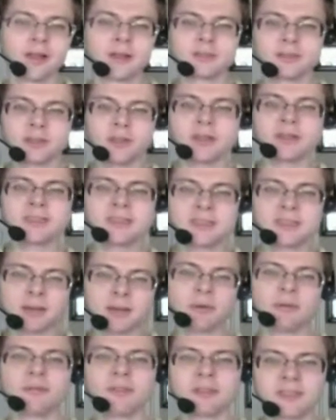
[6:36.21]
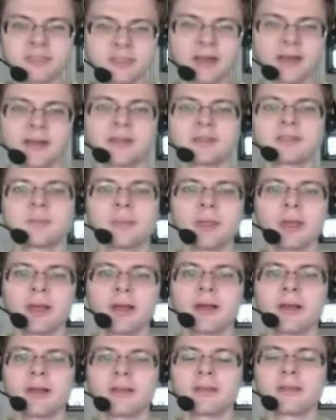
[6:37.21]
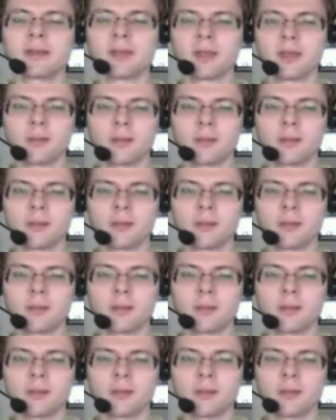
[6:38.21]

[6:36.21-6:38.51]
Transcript: So that's some of the science behind